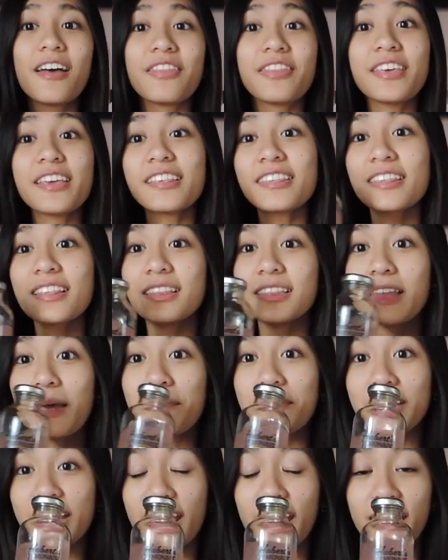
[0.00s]
this
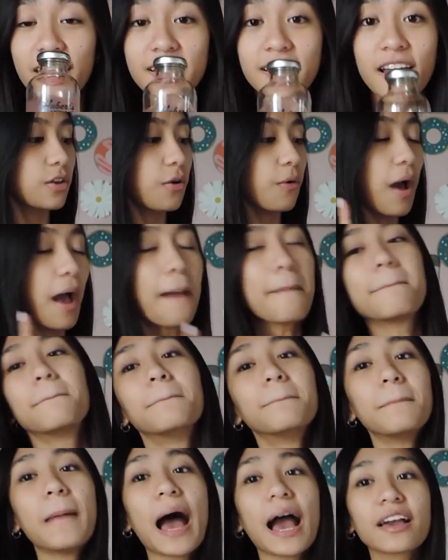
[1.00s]
lemonade. So I
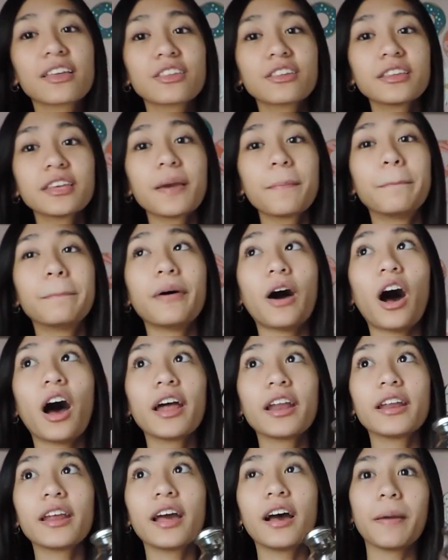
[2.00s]
actually
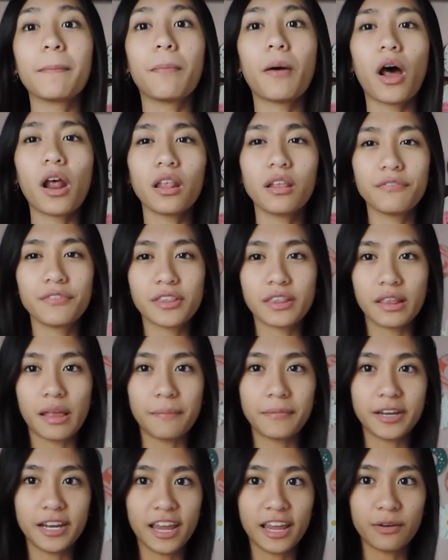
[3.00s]
bought a bottle of this
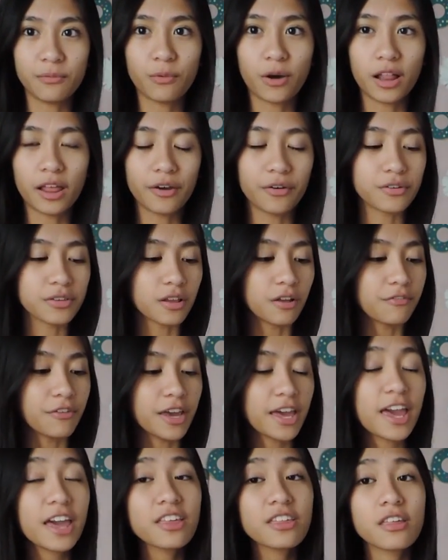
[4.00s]
lemonade while I was on
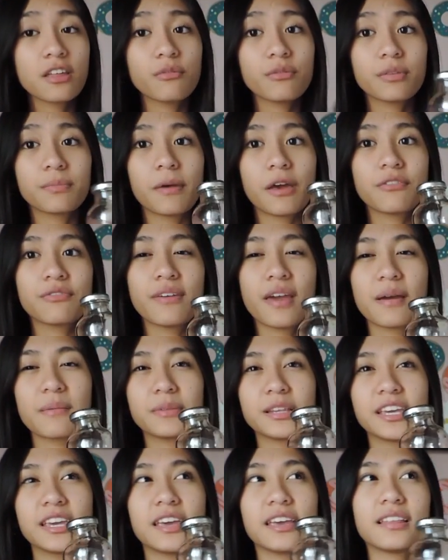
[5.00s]
vacation with my
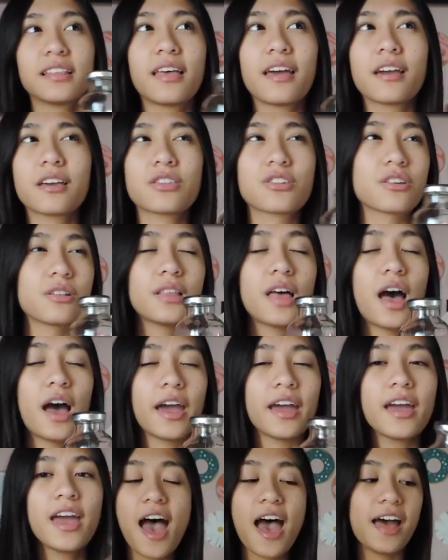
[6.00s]
family in like
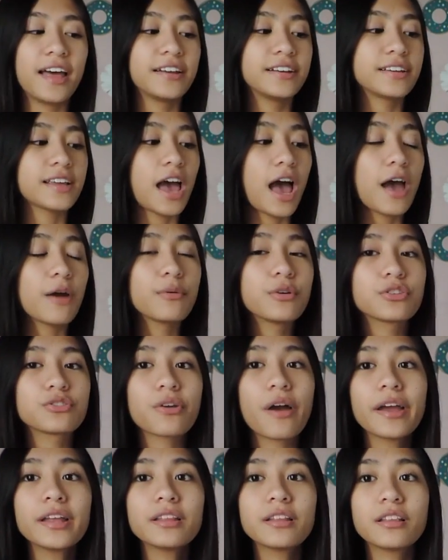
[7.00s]
July, and I was
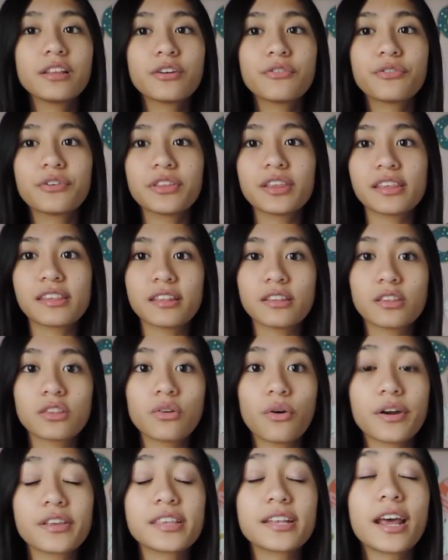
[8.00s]
trying to look for this in
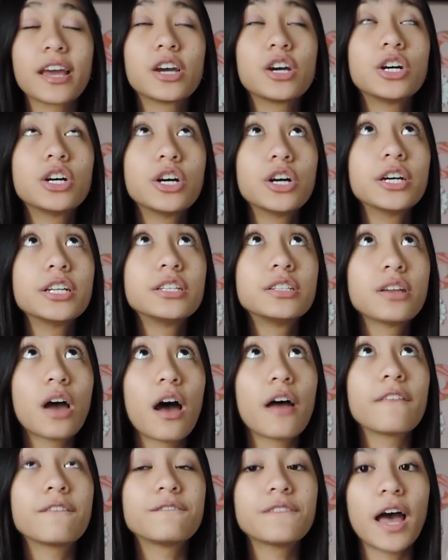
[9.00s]
stores and I could
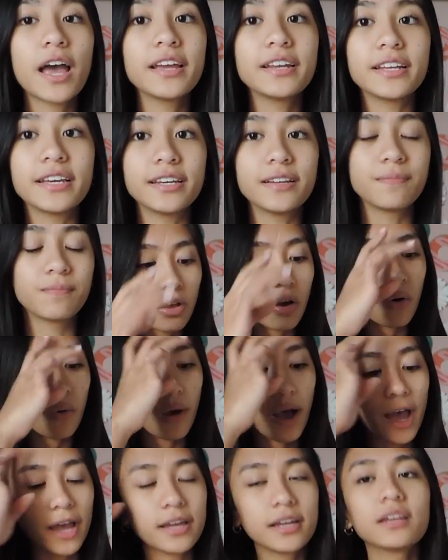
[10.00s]
not find it.
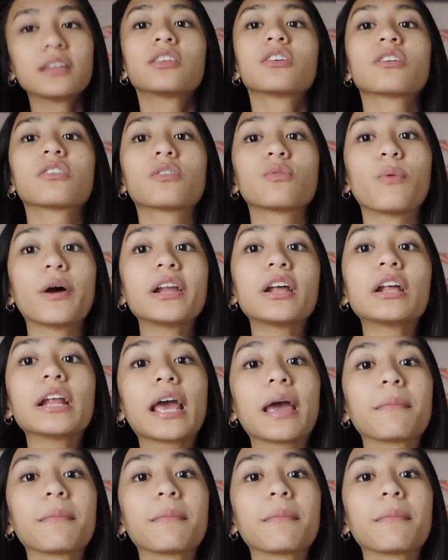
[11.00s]
So I just went on